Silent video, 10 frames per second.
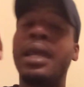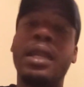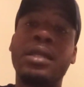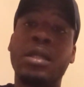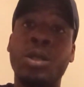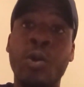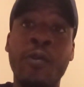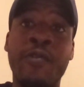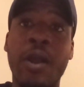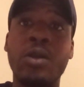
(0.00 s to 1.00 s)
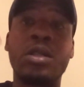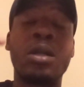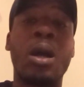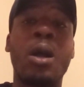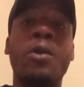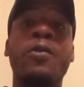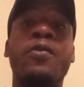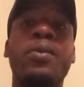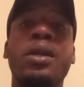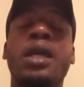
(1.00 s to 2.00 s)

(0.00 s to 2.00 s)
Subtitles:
And there's a new version of Earth